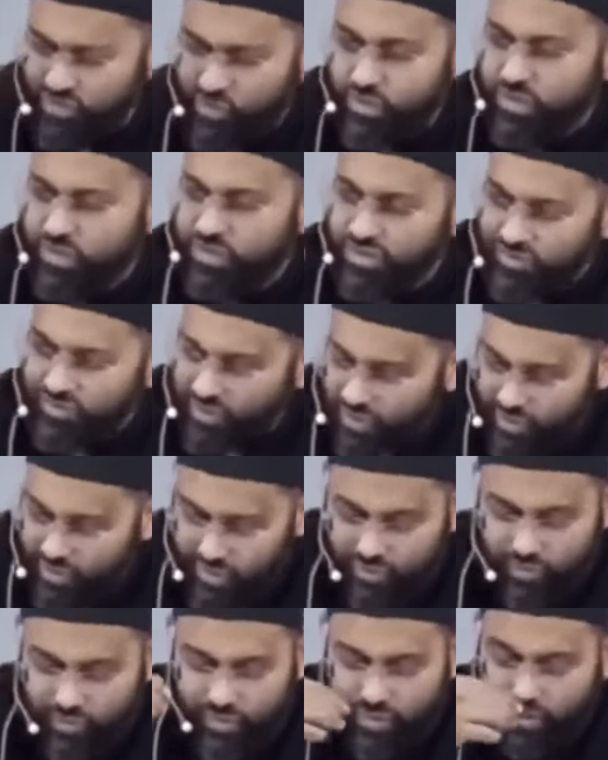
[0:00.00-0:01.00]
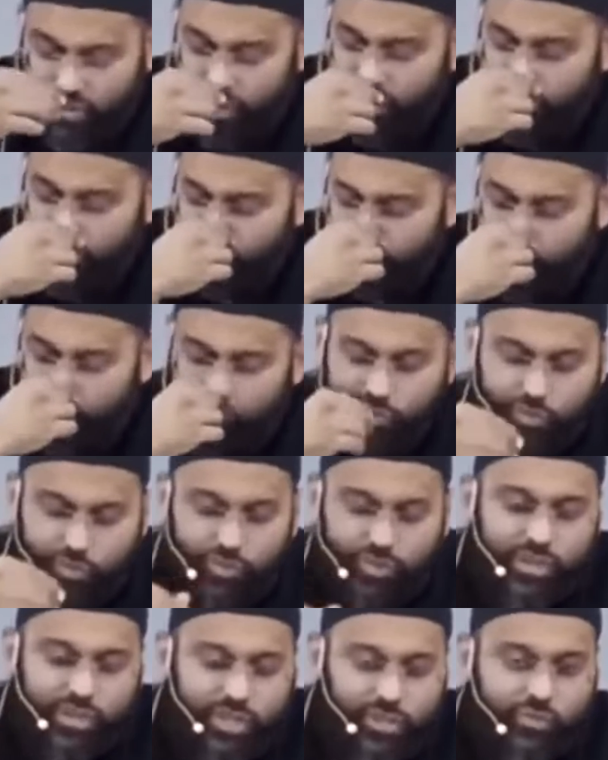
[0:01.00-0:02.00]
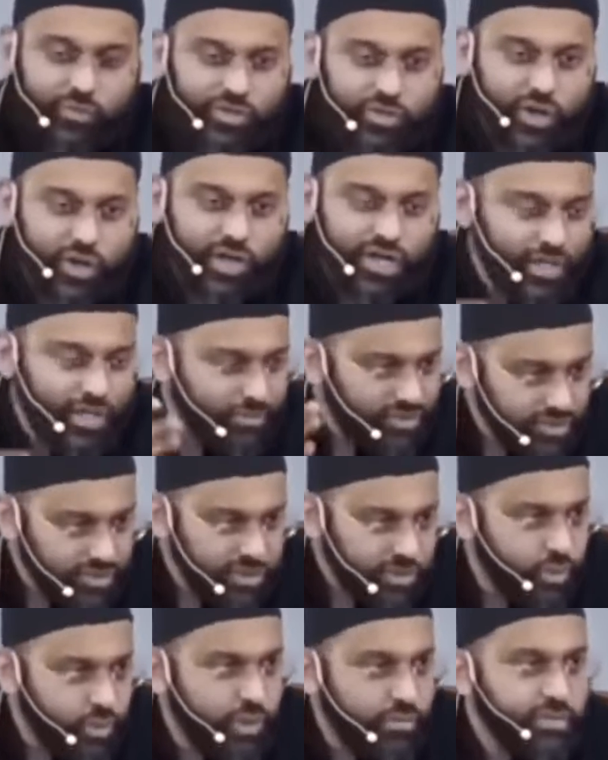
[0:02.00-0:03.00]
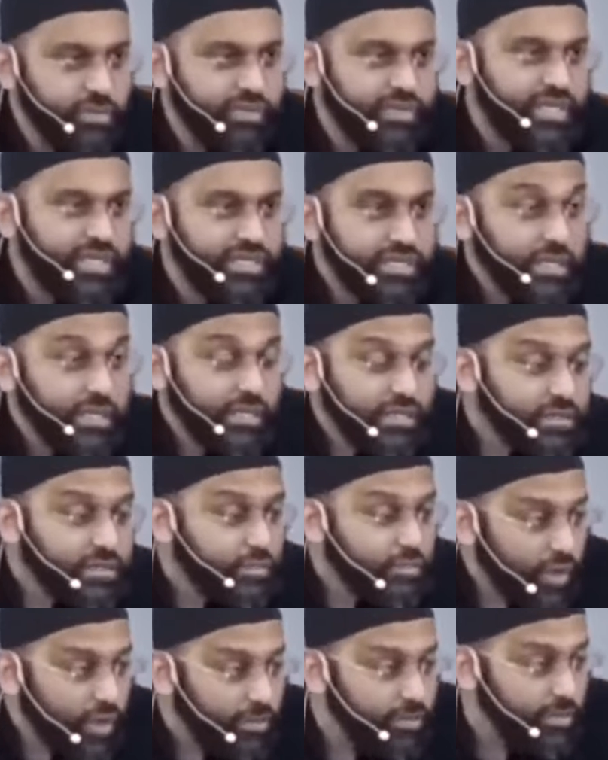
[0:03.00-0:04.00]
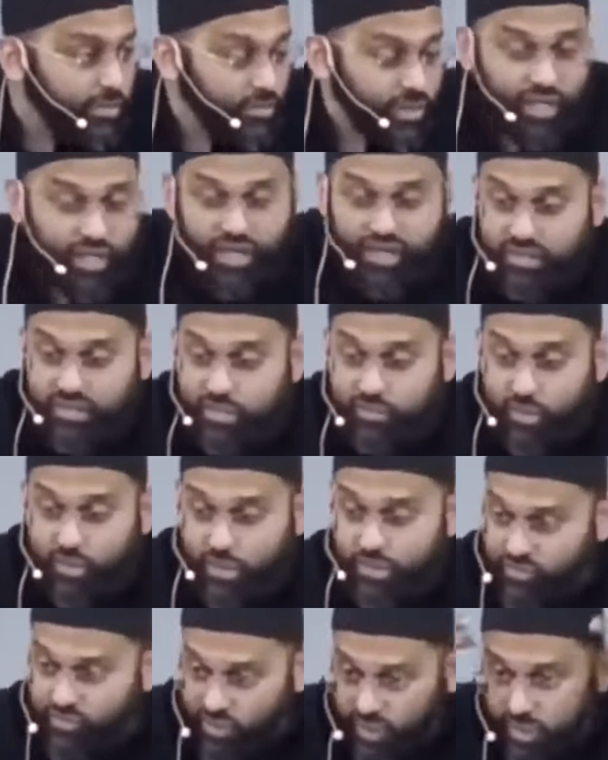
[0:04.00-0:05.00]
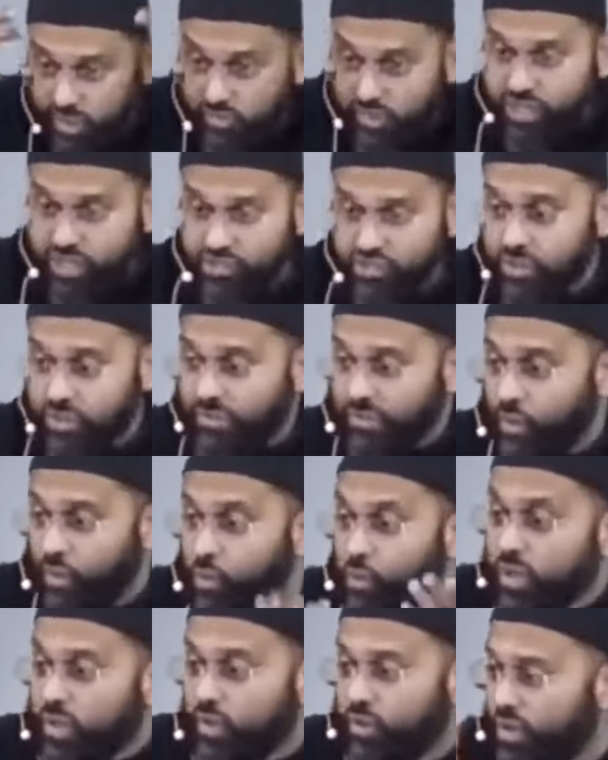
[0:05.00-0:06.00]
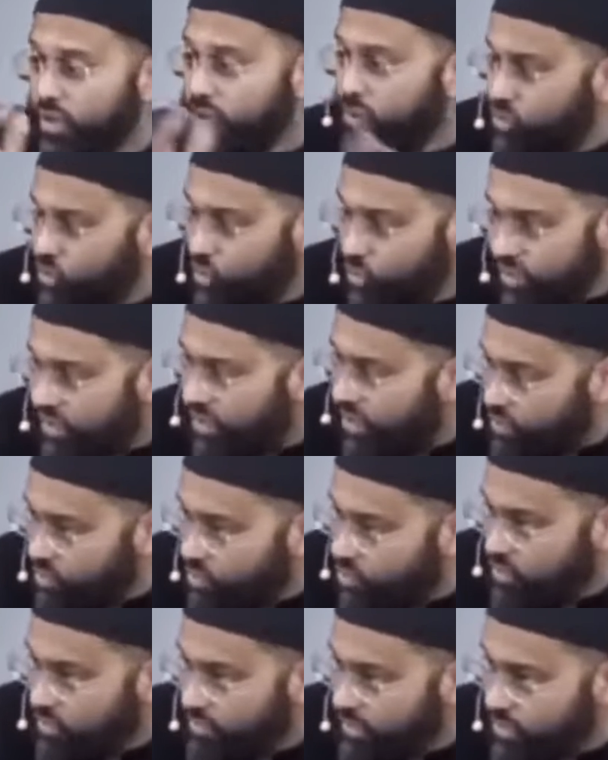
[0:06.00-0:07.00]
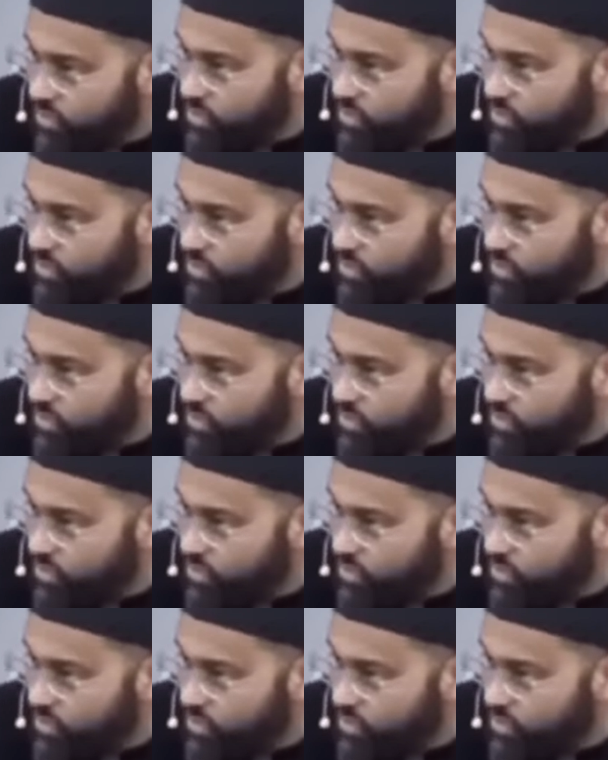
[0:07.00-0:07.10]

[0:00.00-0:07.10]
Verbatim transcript: of students of knowledge, whatnot, call them whatever you will, and we're talking about this problematizing. It is a problem. Wallah, it's a problem for any rational mind. What are you going to do with Yajuj and